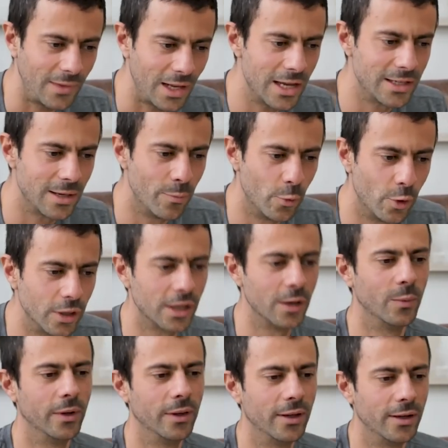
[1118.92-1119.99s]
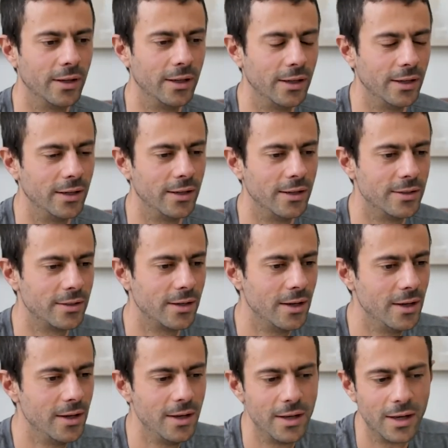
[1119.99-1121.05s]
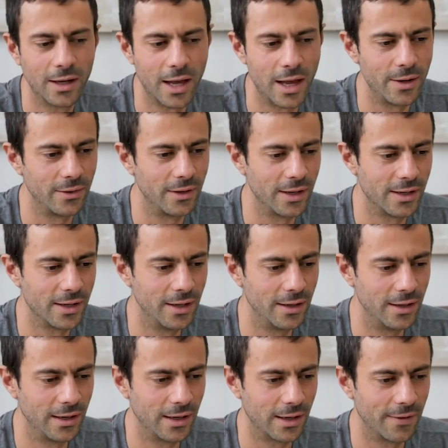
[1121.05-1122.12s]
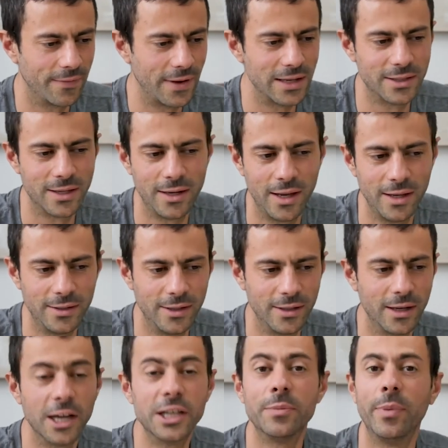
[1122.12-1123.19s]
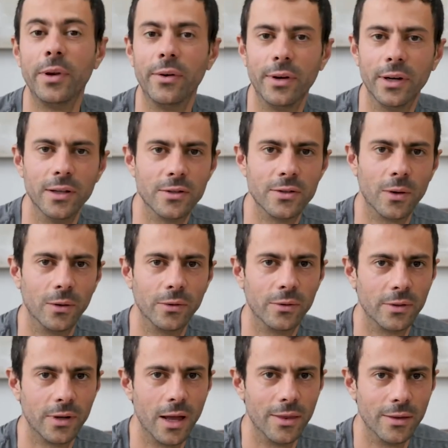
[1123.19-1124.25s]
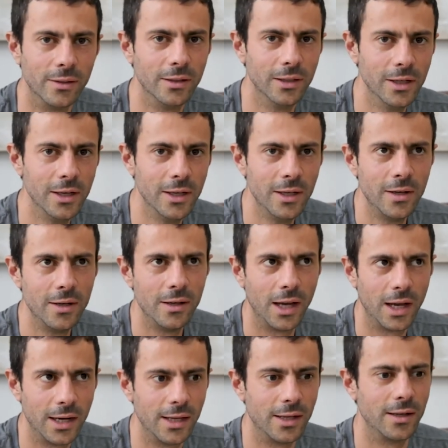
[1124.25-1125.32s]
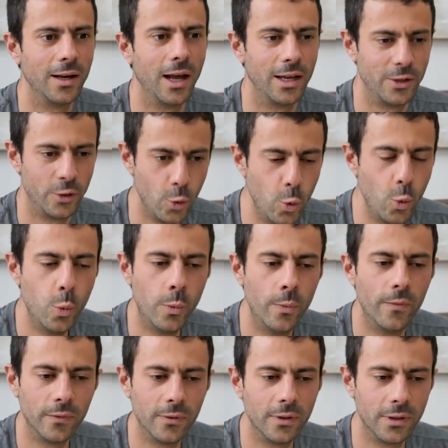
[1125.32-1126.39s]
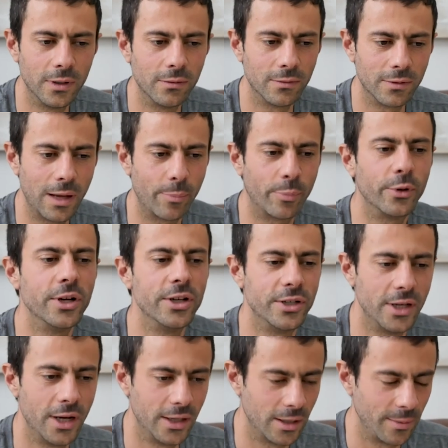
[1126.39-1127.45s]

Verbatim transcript: as I'm working with it. It, it is kind of like a, like a fascinating experience altogether, and it, I do appreciate.